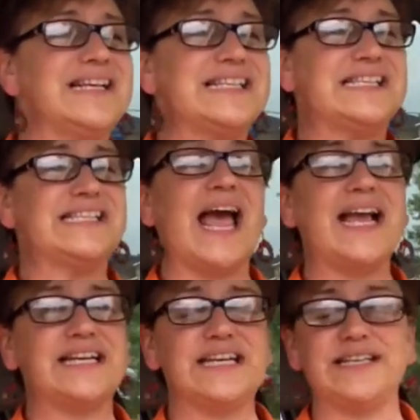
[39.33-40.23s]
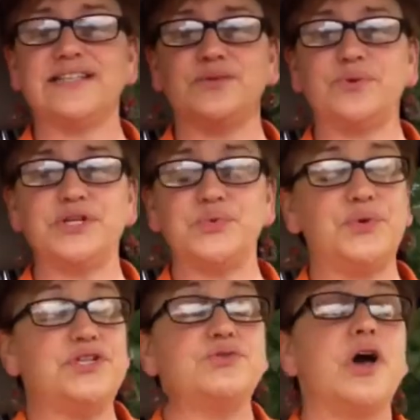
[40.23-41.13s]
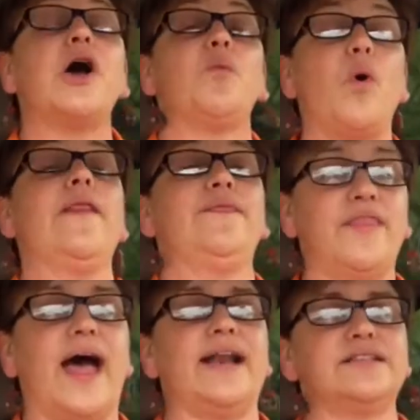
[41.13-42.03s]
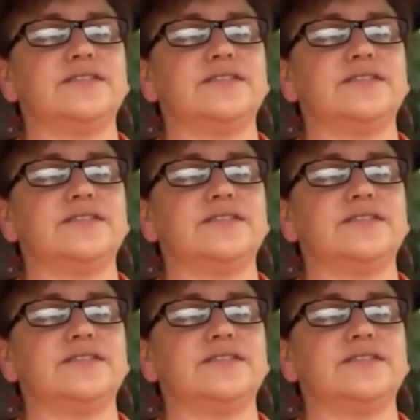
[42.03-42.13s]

stagnant, which we do not want that.